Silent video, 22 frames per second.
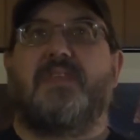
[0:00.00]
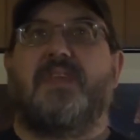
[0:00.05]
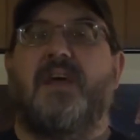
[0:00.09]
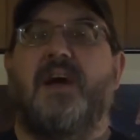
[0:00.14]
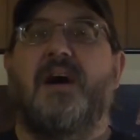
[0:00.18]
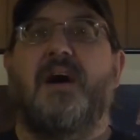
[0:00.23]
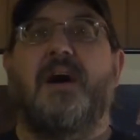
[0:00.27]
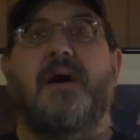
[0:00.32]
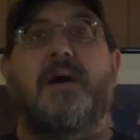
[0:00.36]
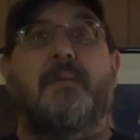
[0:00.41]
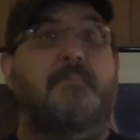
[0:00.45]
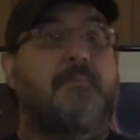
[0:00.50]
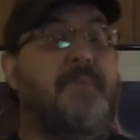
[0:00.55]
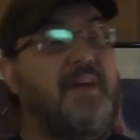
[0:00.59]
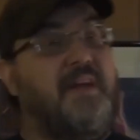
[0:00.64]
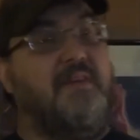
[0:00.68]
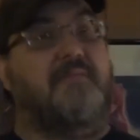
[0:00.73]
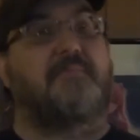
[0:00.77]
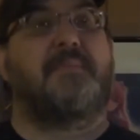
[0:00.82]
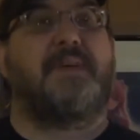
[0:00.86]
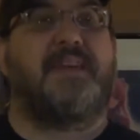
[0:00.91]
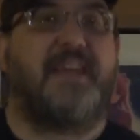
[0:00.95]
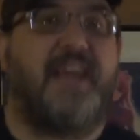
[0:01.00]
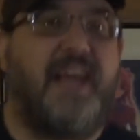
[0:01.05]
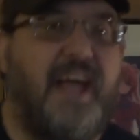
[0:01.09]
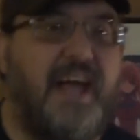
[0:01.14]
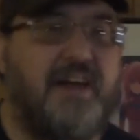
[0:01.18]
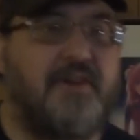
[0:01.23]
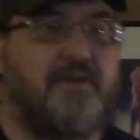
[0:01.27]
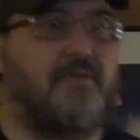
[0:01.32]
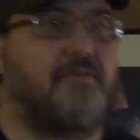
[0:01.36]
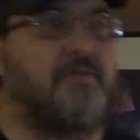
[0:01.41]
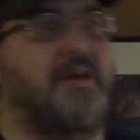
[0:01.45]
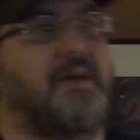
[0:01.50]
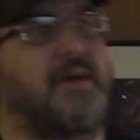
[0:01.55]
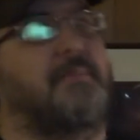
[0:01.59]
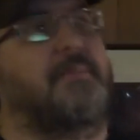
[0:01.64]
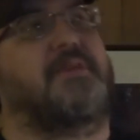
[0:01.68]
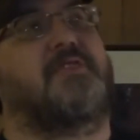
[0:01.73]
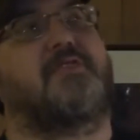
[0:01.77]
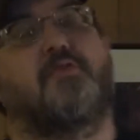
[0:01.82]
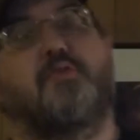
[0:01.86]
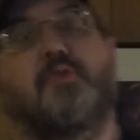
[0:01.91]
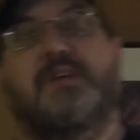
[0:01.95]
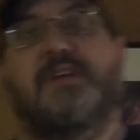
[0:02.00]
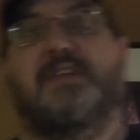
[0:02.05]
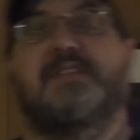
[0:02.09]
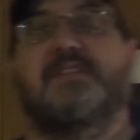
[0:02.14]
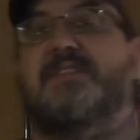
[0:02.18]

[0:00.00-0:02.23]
a bit of meandering between